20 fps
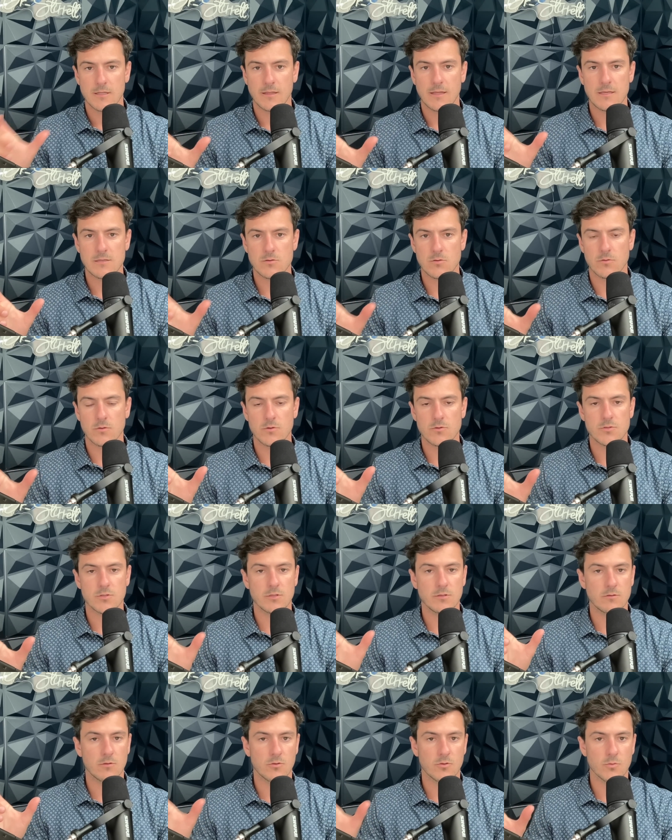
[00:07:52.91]
These are
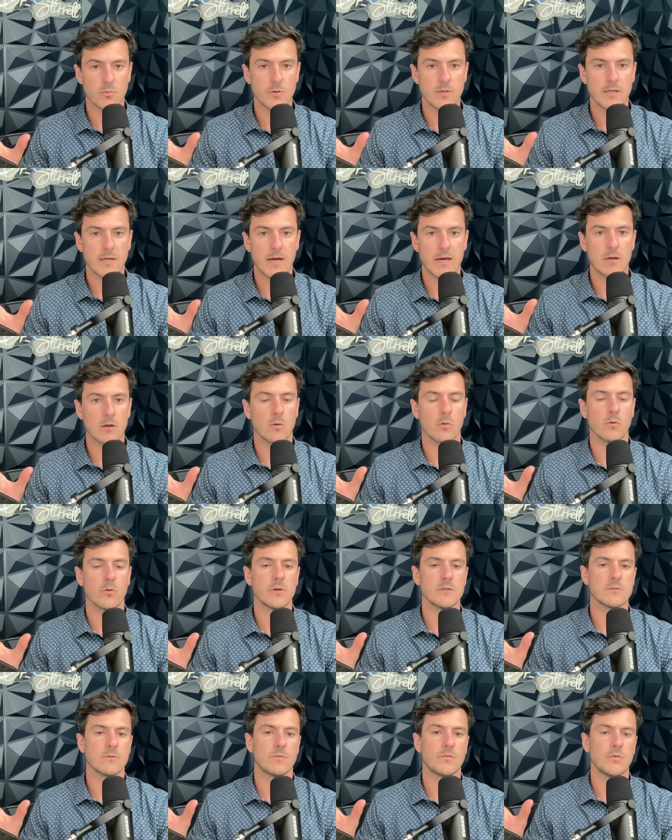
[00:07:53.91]
usually the 3
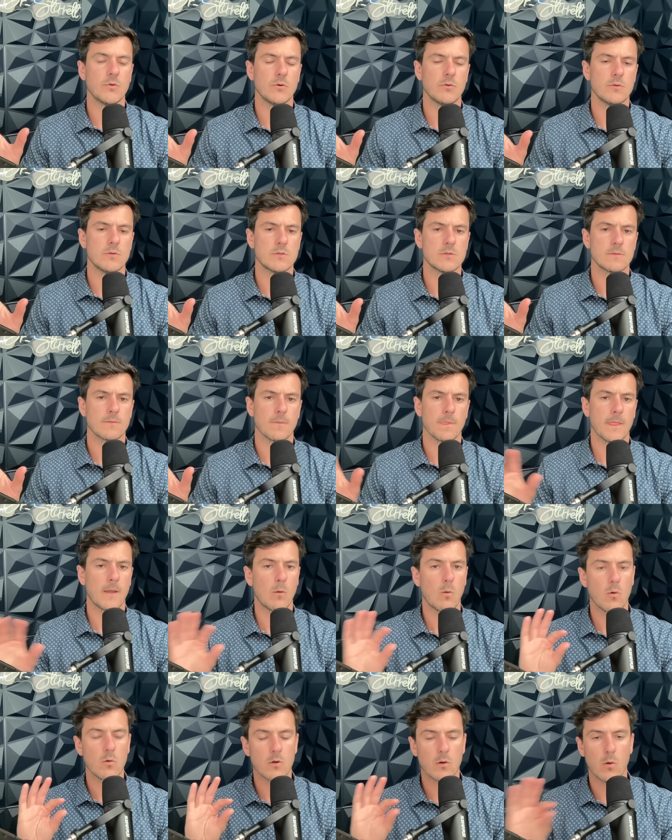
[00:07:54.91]
categories of foods I
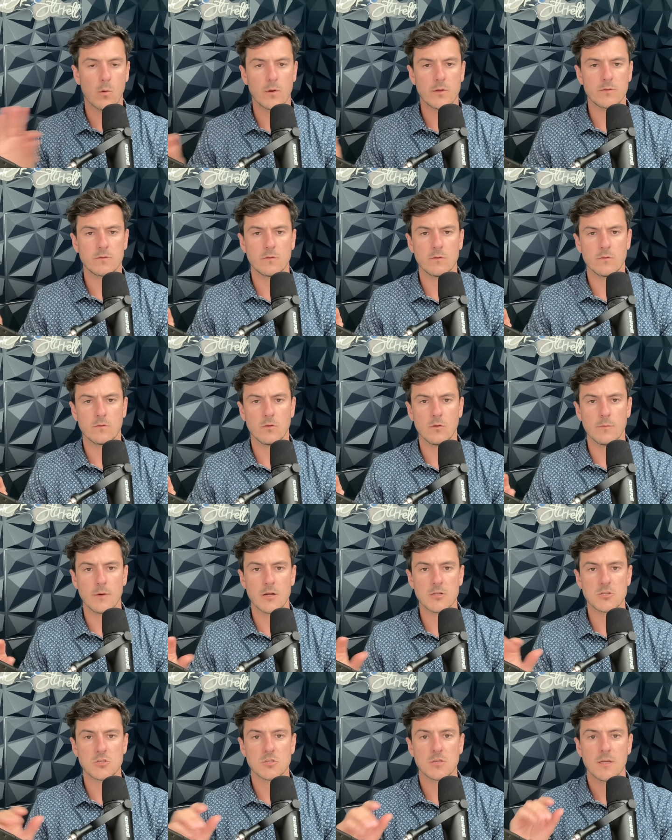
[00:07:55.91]
won't go into too
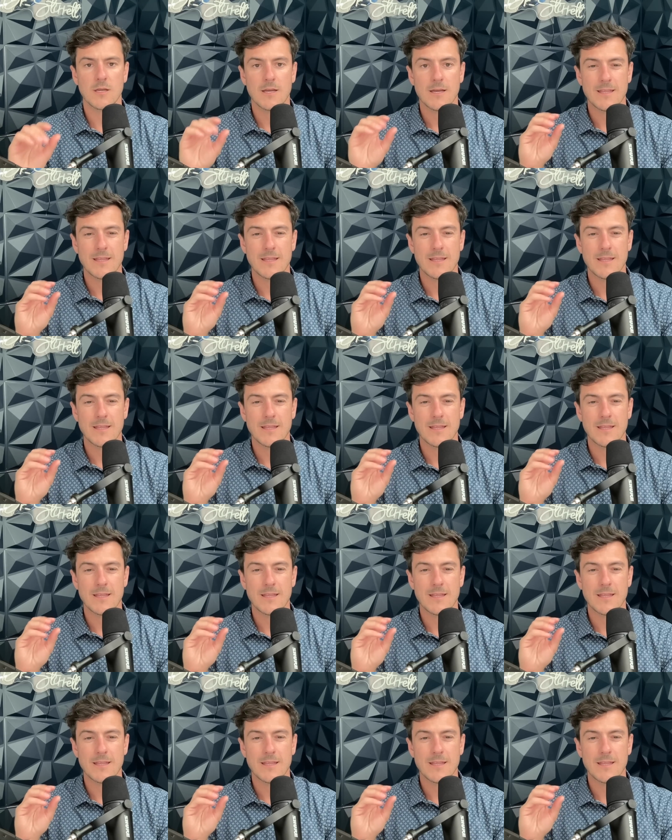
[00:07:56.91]
much